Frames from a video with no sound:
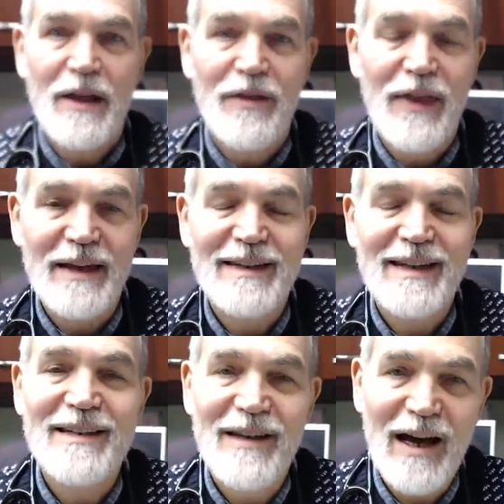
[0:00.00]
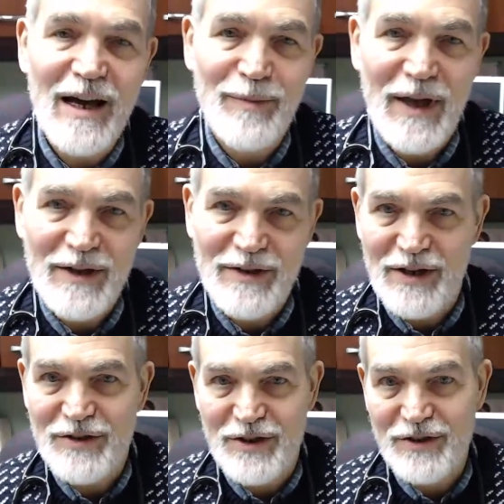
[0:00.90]
that did not pay
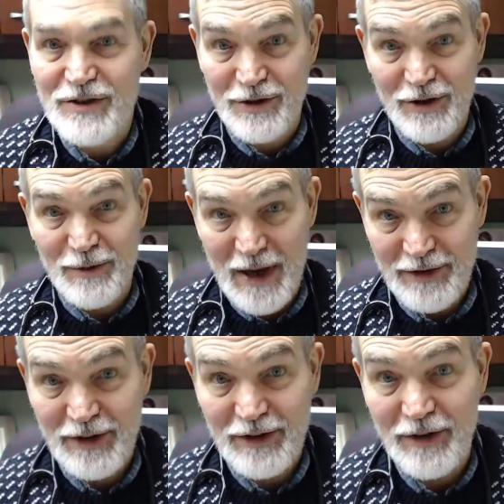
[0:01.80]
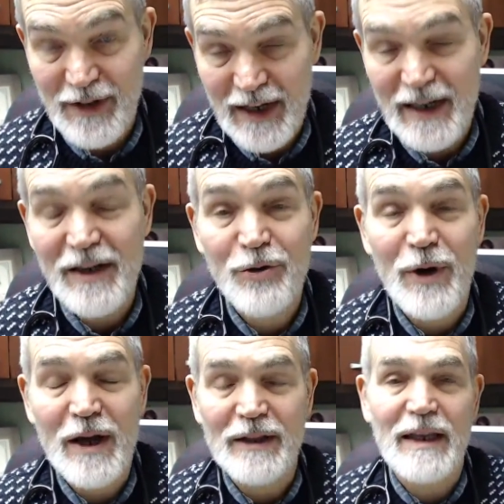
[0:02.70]
attention to the basics of eating
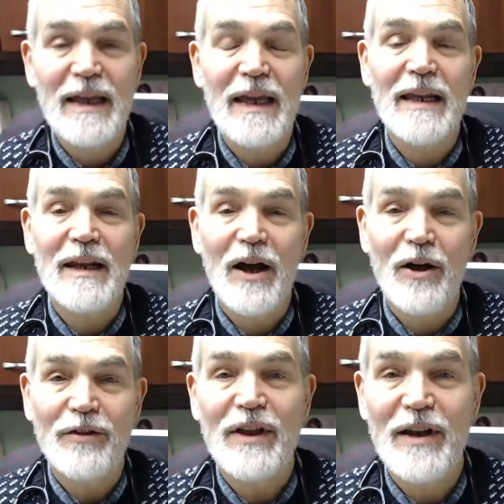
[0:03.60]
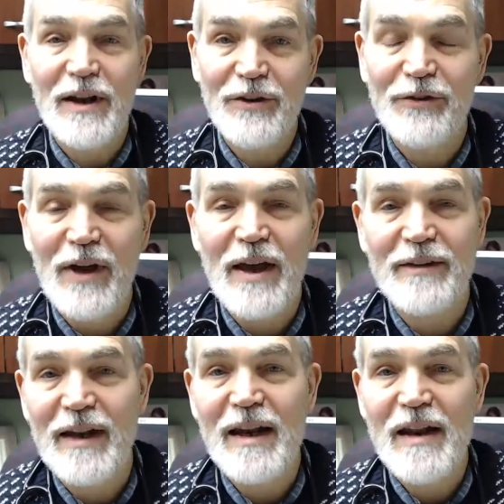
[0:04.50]
correctly, eating healthy, and
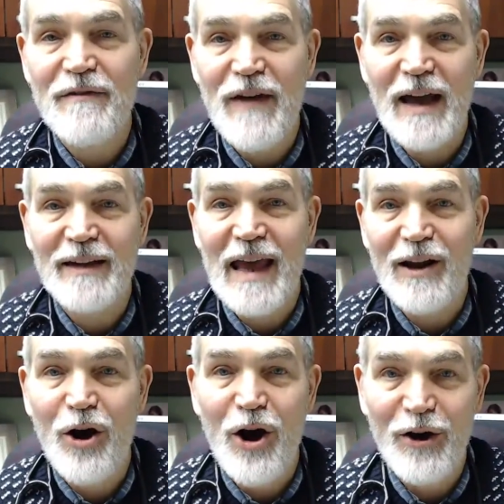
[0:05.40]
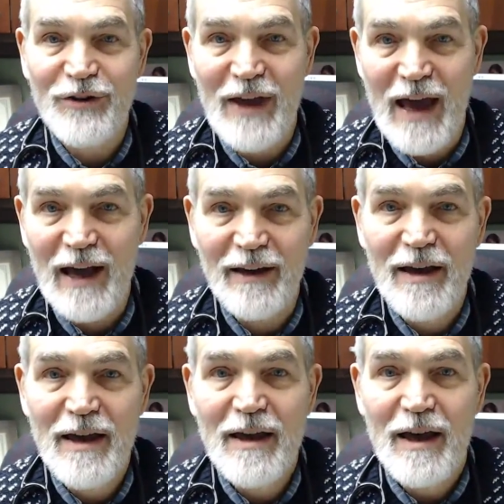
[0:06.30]
exercising, and in fact had a heart attack
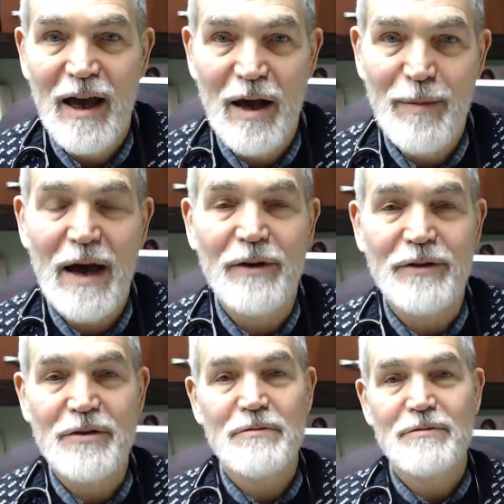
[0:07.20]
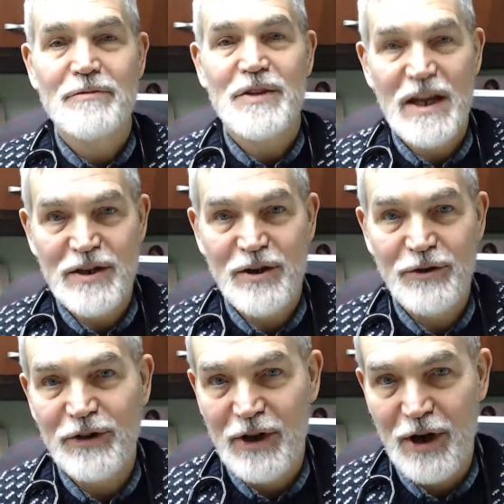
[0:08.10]
about 10
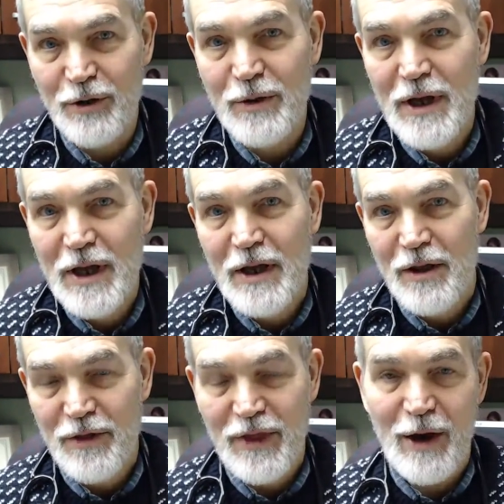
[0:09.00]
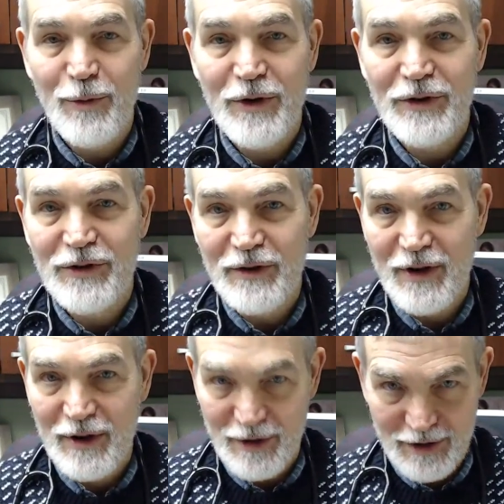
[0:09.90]
years ago that was
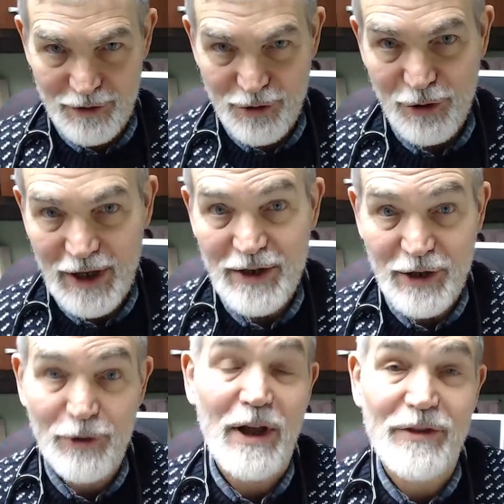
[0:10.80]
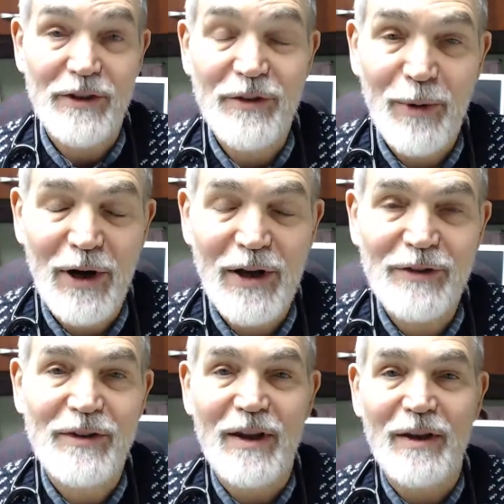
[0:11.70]
truly a near-death
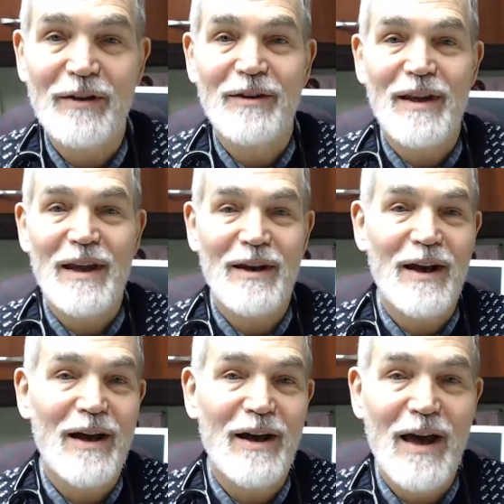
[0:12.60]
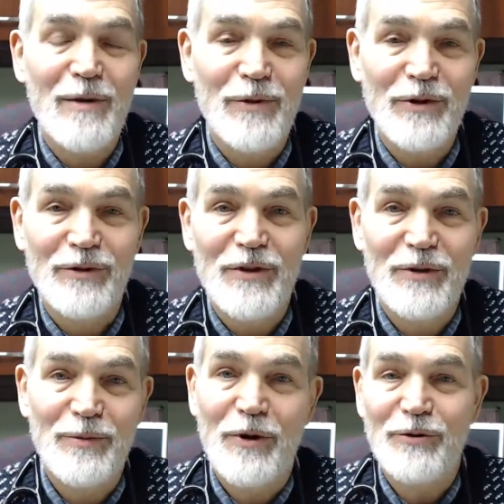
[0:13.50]
experience.
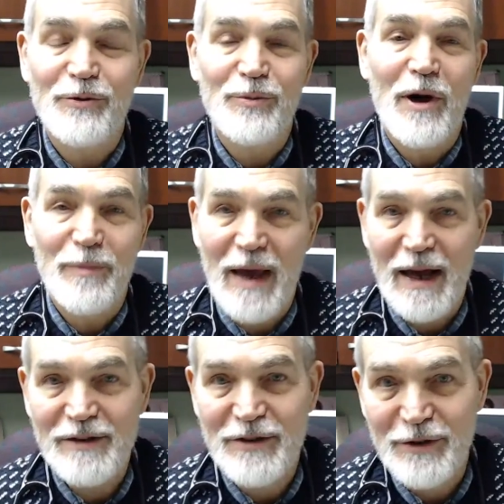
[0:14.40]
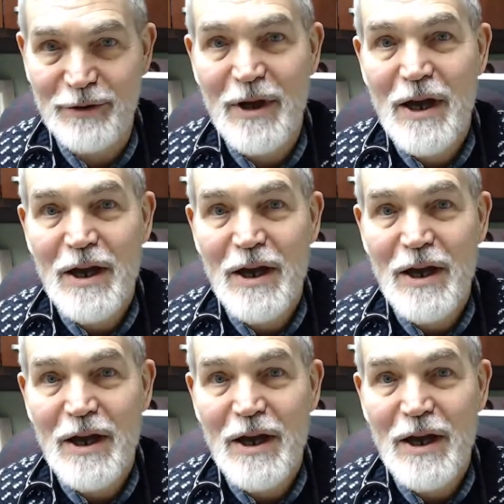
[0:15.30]
This person was brought back to